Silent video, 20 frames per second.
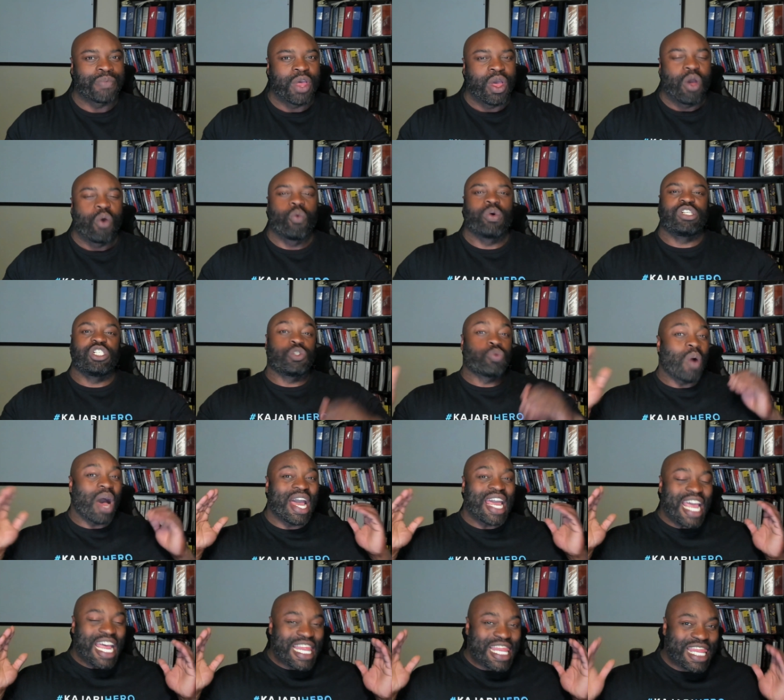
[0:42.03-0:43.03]
which is why
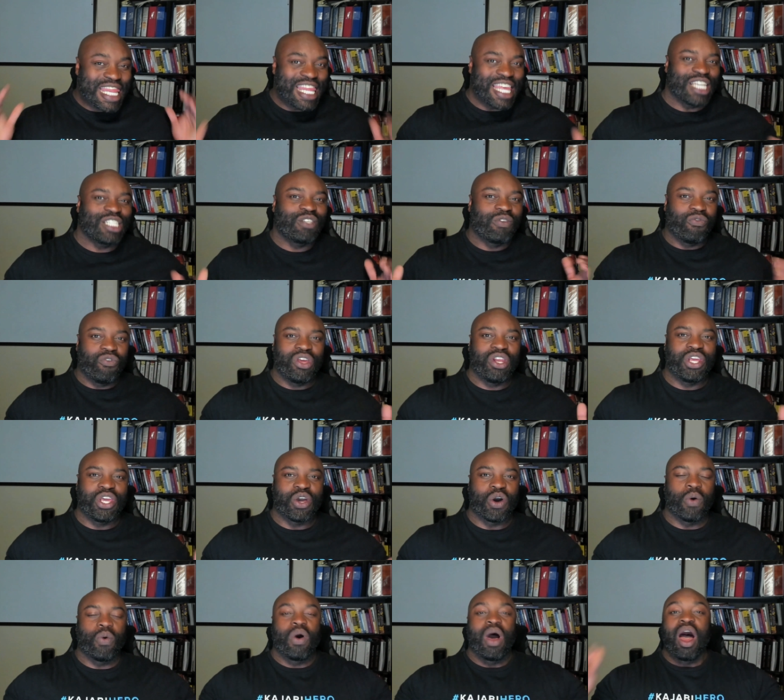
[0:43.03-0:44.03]
in this
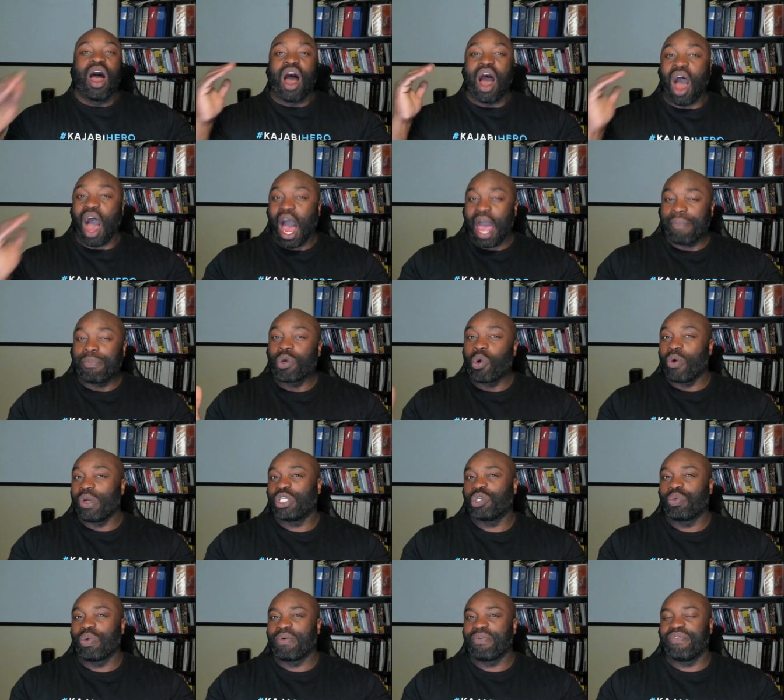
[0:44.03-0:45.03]
video, I'm going
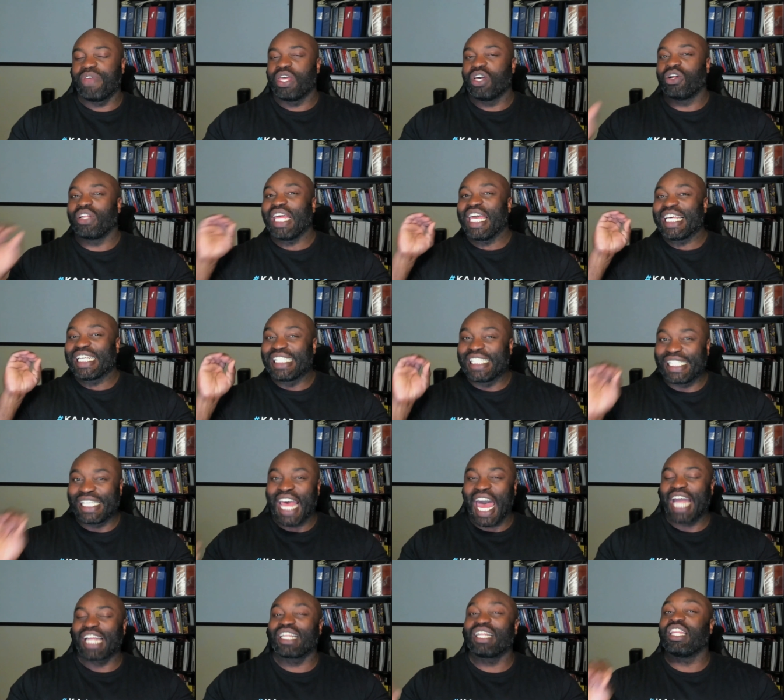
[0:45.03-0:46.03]
to reveal
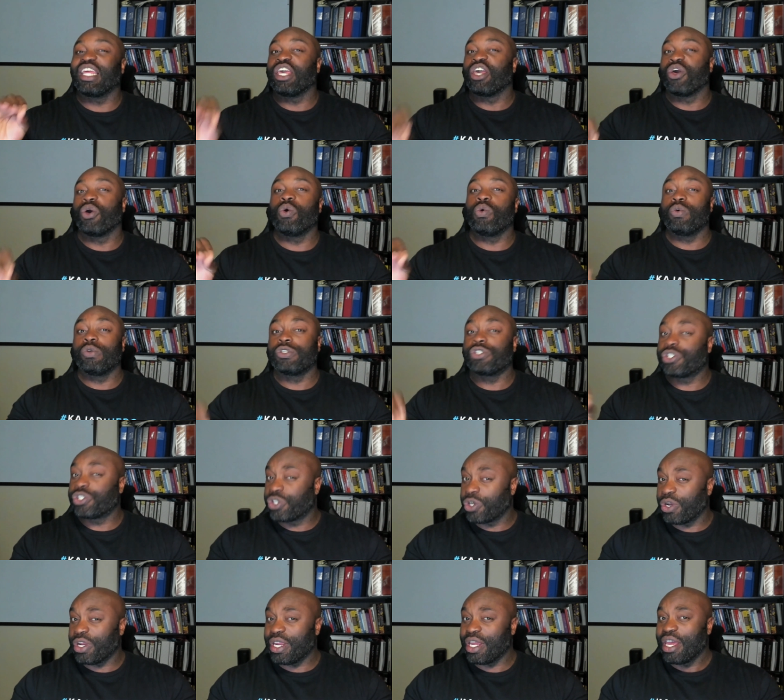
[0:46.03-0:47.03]
exactly who
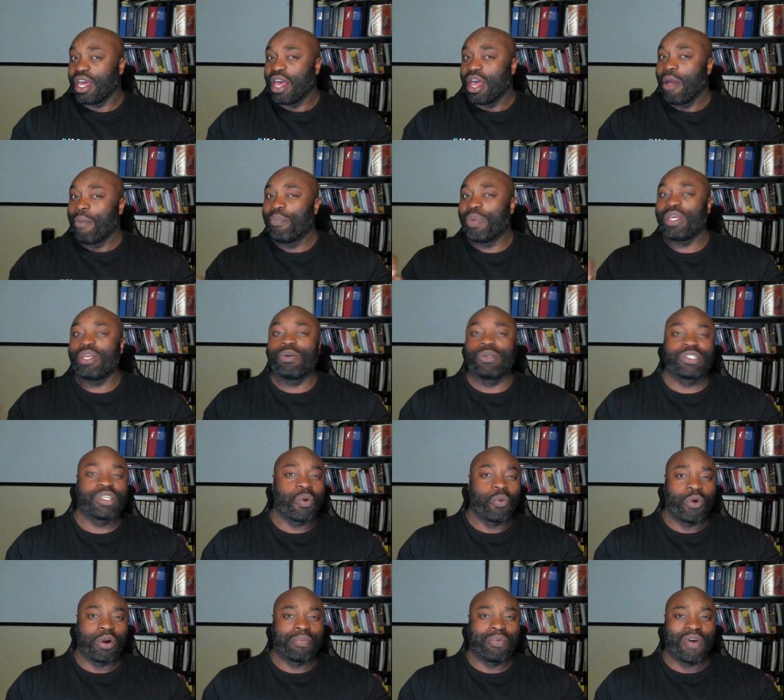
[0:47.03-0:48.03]
should be
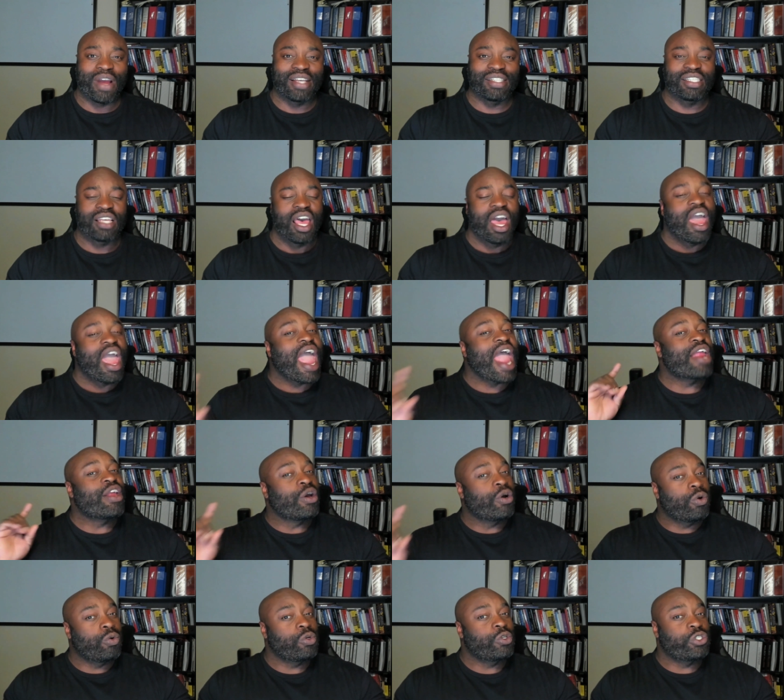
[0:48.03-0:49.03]
using WordPress and
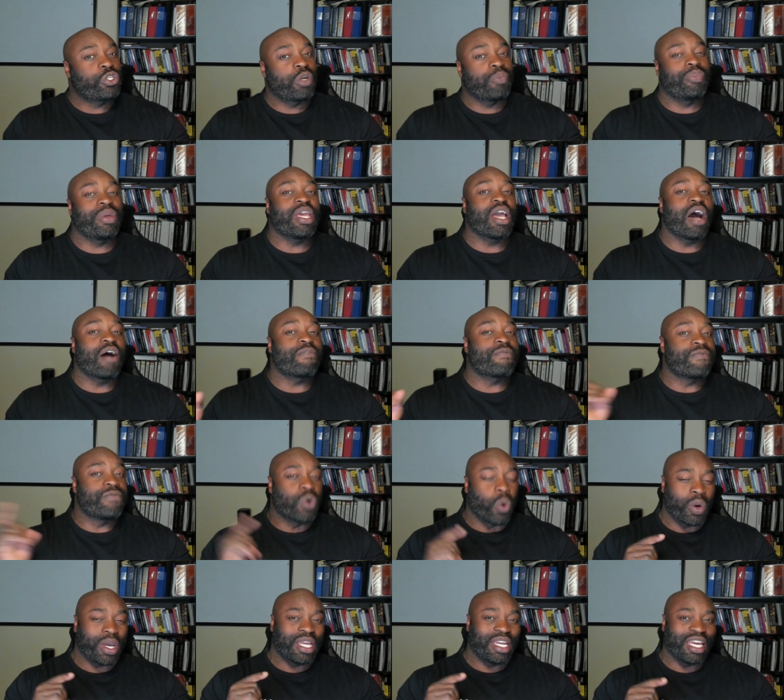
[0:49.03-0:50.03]
who should be
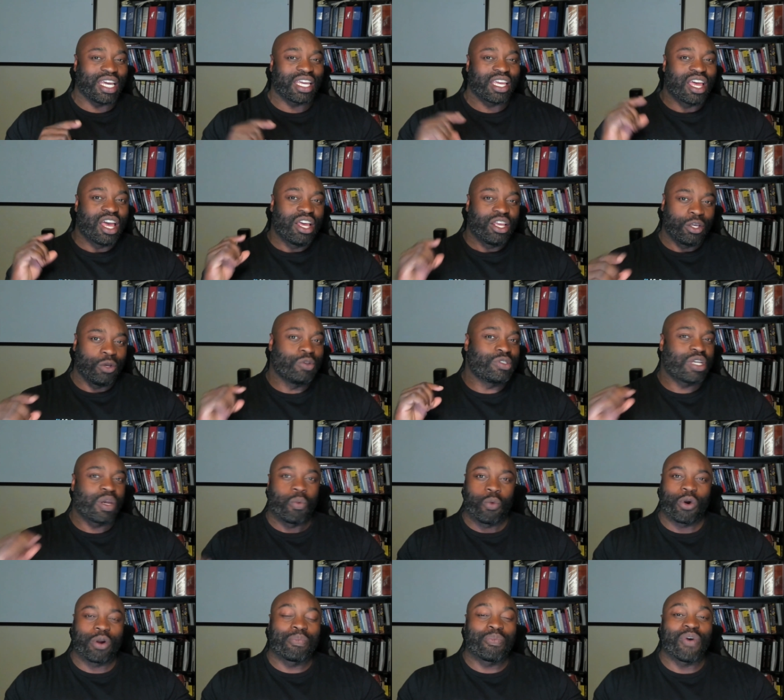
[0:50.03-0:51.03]
avoiding using
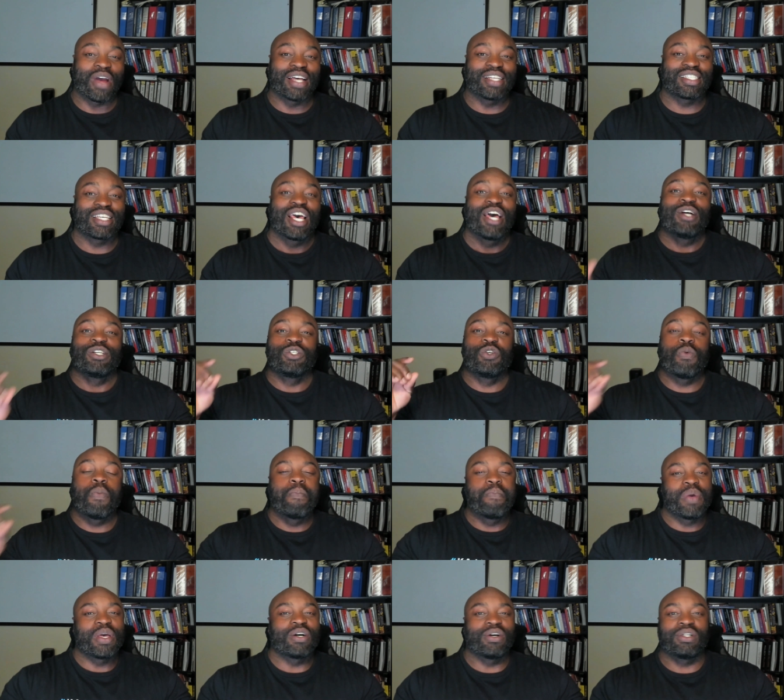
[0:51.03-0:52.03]
WordPress to
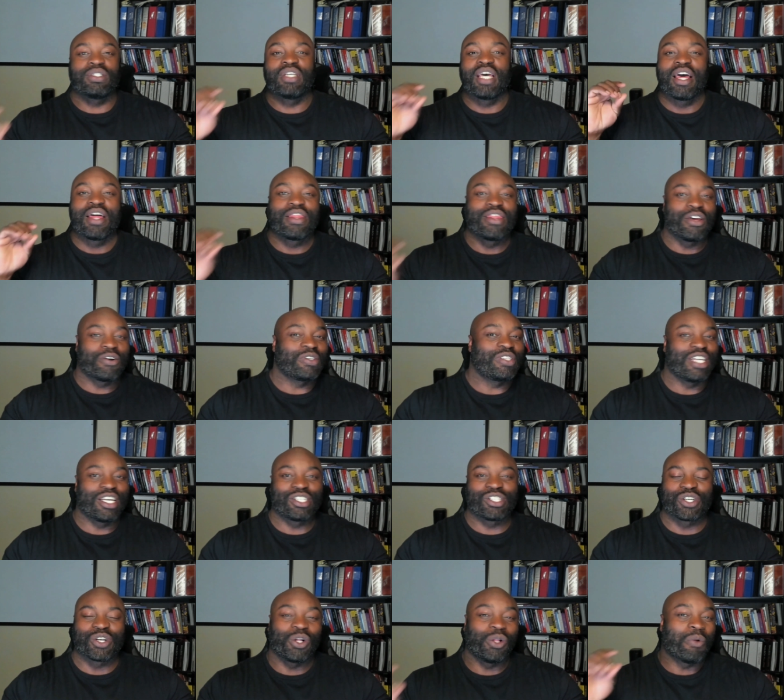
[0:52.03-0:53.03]
build their
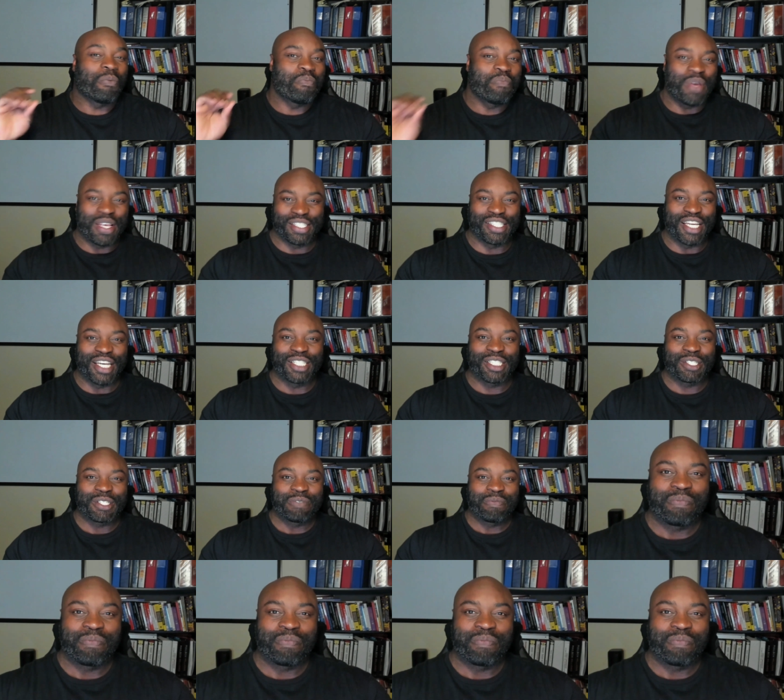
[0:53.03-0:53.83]
digital business.